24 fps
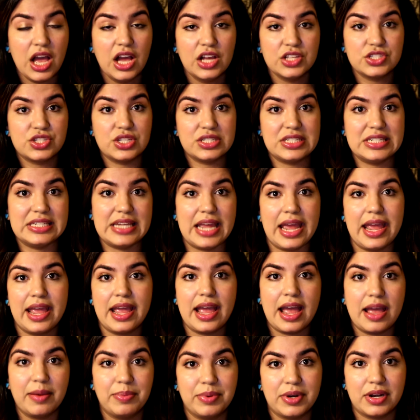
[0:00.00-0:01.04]
So today
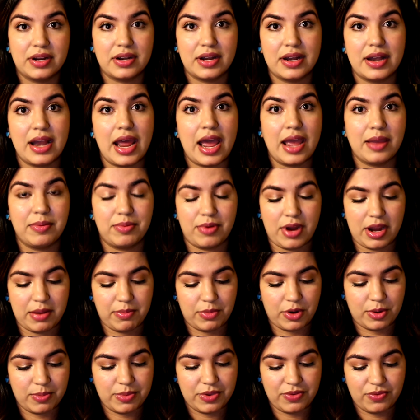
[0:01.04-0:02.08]
I put on an eye
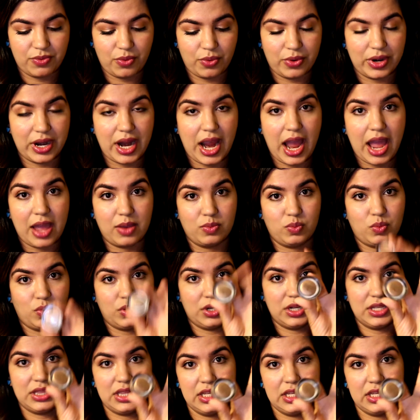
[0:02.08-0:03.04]
primer before I wore